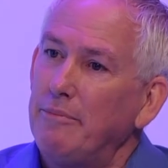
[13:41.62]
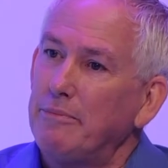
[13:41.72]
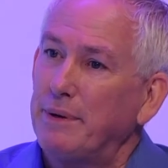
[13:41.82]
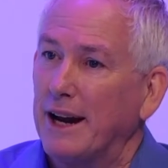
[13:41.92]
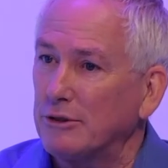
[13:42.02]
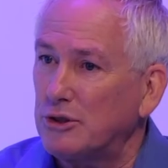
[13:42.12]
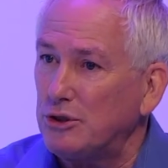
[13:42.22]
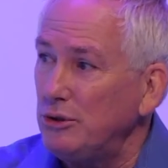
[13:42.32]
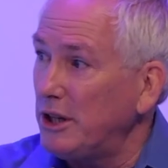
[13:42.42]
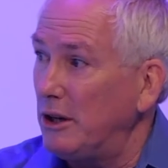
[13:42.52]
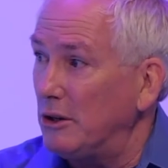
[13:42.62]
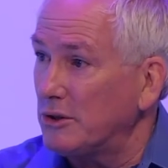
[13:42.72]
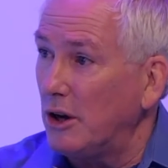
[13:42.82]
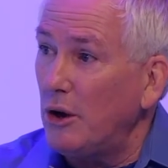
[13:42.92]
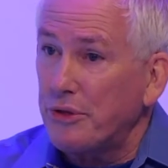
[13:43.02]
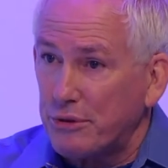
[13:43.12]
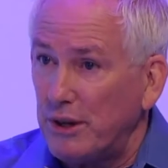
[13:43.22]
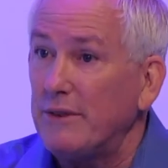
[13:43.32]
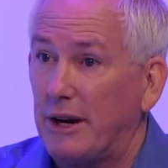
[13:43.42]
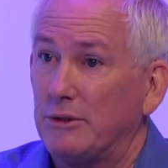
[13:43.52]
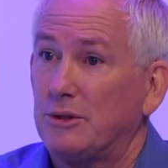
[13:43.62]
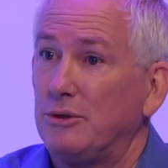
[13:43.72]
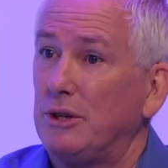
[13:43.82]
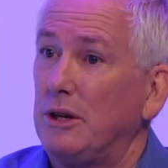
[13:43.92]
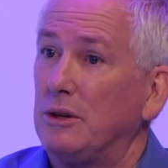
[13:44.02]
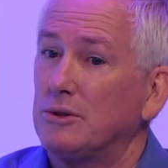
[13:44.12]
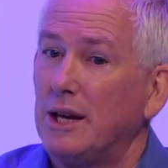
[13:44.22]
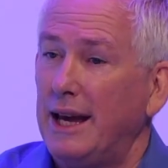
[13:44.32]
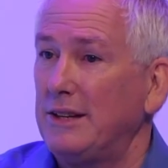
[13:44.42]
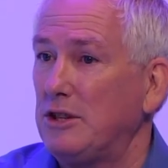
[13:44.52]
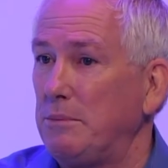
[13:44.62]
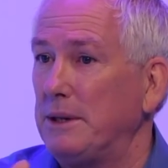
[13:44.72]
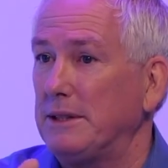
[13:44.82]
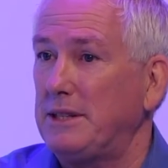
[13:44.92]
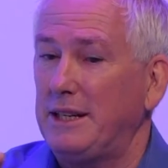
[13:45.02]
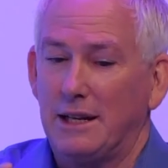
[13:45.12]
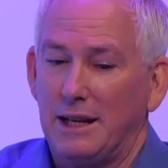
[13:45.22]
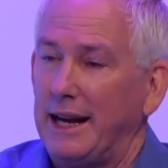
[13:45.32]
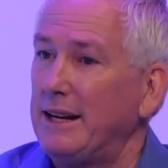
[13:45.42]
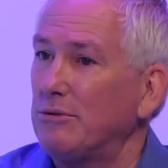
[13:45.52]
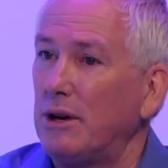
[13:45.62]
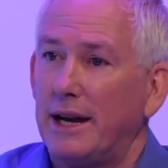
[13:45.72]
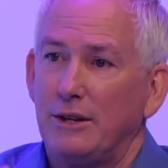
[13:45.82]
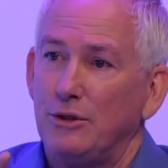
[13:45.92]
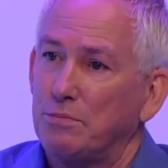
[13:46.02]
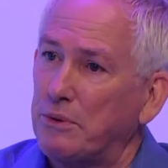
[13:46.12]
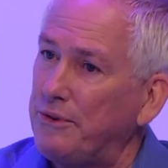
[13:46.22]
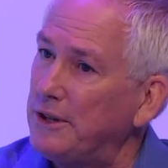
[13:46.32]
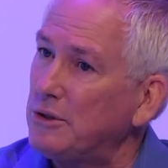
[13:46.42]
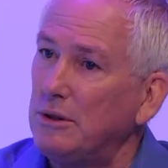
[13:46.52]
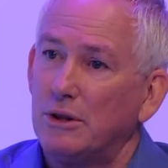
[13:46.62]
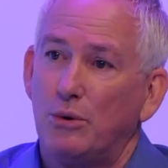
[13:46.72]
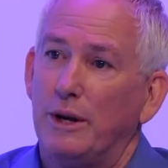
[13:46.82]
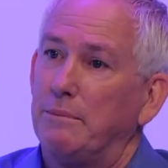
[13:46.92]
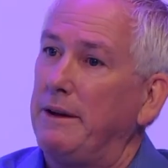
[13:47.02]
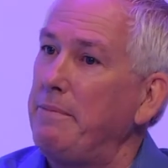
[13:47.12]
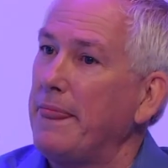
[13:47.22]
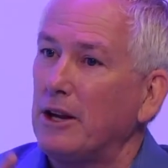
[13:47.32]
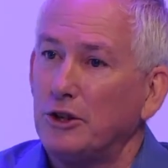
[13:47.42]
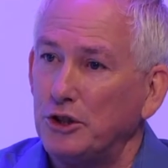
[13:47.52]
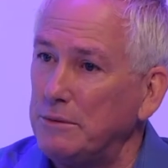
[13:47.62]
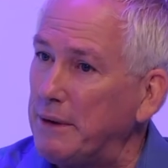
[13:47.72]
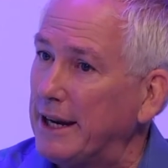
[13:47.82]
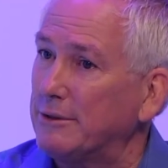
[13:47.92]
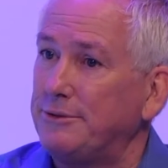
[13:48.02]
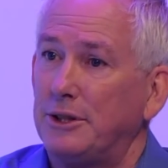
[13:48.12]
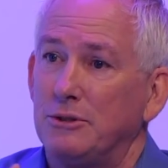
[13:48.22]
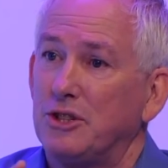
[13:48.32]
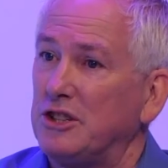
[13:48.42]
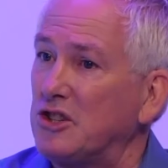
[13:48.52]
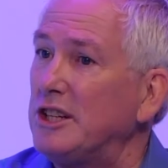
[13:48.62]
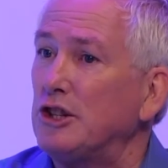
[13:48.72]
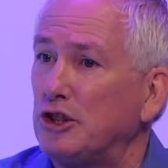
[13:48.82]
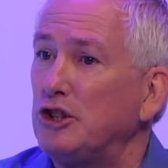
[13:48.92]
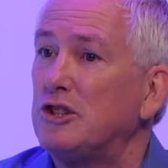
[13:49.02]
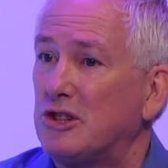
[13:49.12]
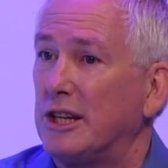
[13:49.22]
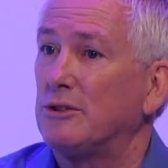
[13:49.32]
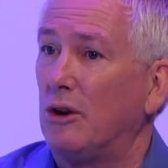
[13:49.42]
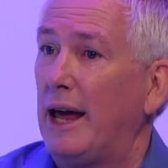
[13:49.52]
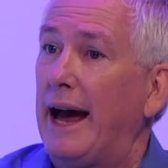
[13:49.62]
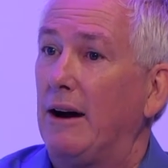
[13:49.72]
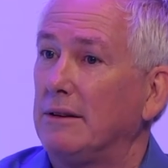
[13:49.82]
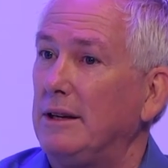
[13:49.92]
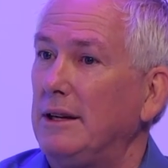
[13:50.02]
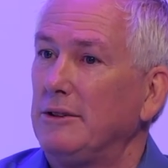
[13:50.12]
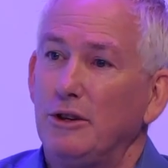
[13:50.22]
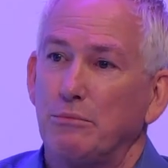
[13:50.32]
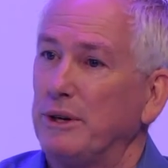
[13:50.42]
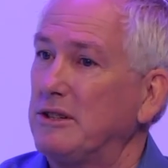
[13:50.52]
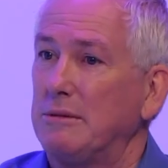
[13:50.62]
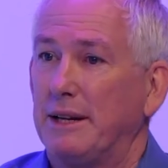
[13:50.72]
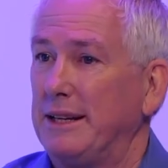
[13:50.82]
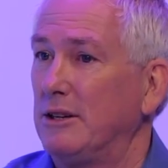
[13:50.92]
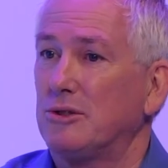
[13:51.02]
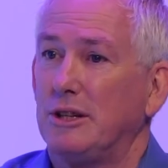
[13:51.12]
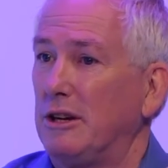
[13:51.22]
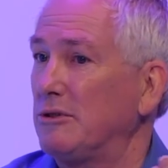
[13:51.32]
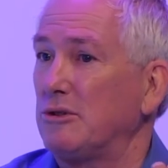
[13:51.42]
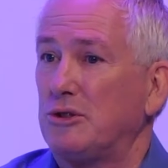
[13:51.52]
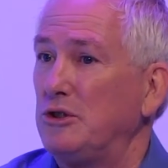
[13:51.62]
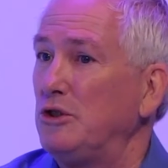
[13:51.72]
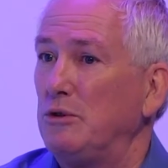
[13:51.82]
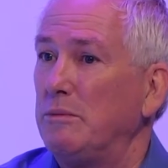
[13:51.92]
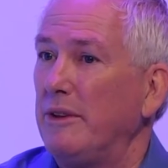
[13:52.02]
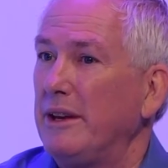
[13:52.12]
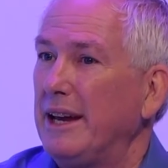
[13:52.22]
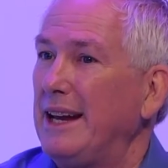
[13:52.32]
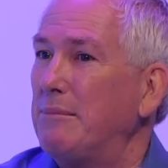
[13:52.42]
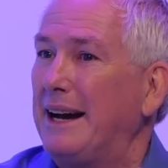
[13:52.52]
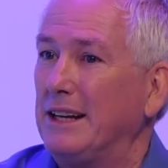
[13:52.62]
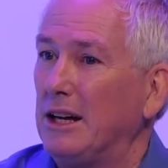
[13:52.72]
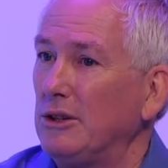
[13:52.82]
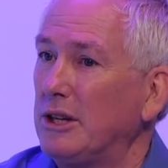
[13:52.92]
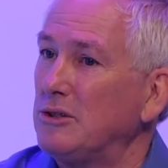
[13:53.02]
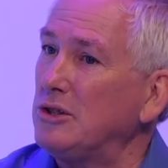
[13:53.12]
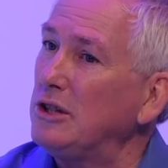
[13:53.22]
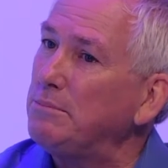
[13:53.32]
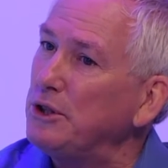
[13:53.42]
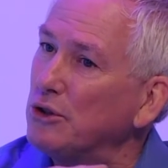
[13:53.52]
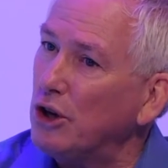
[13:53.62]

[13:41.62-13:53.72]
But our studios, all 3 of our studios, has the ability to light it right, use professional equipment, good microphones, and send a good signal out. You can bring somebody else in on a Zoom, and it might not look as good, but your